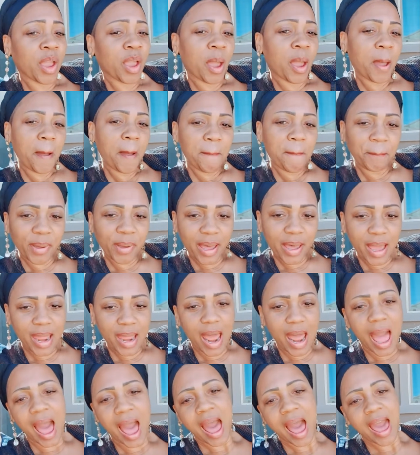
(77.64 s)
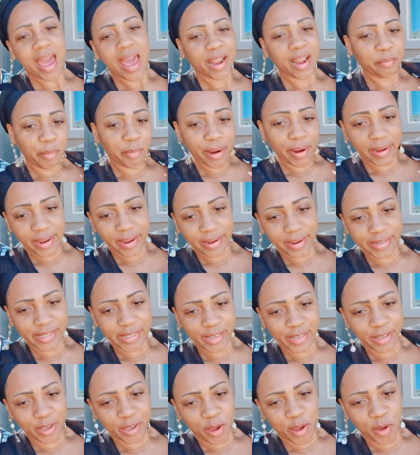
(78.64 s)
But I had a bright idea,
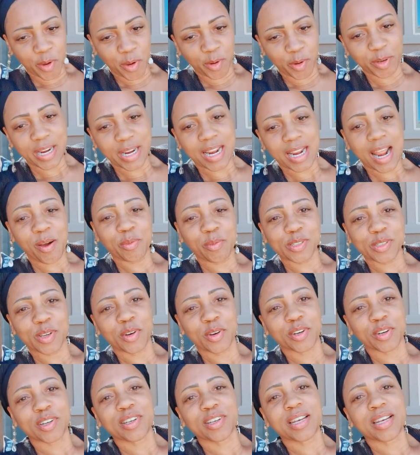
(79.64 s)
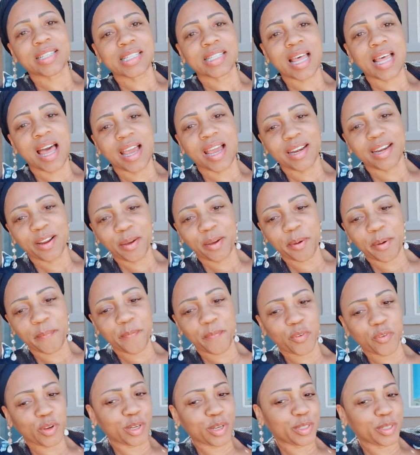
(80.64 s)
y'all, that I was going to sign up
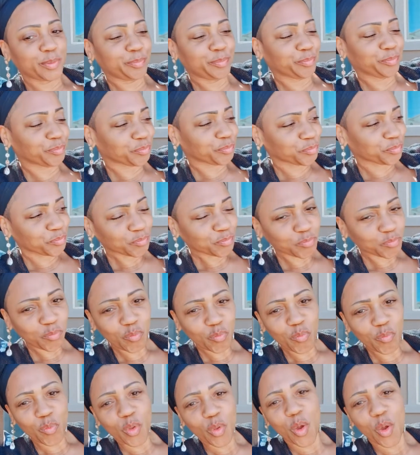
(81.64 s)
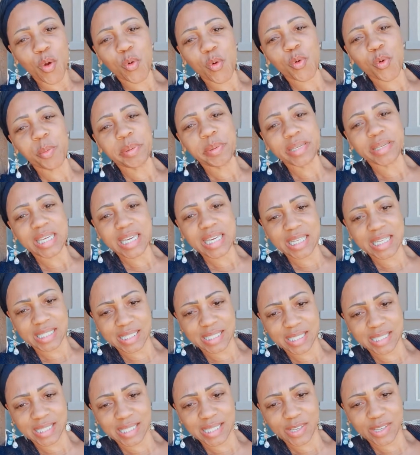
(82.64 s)
for Uber Eats,
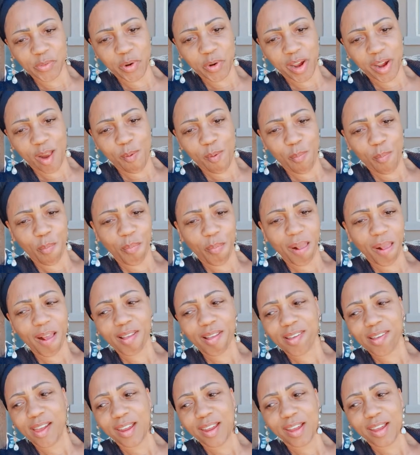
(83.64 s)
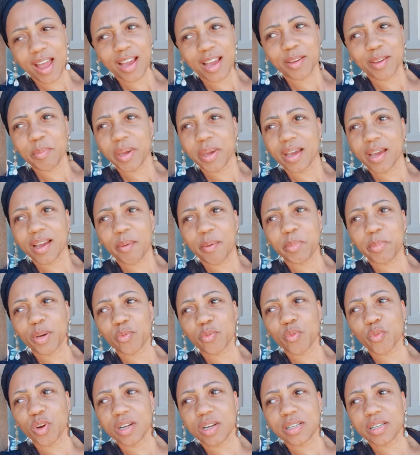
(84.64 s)
right? All right, I could make a couple of
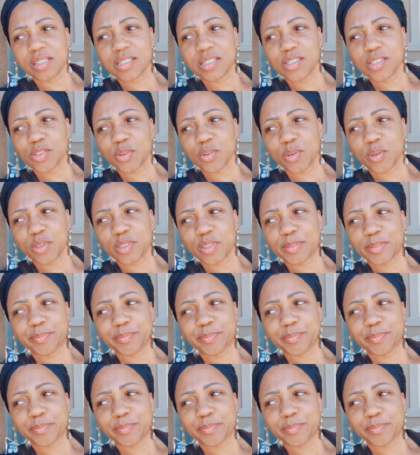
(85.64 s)
runs, you know.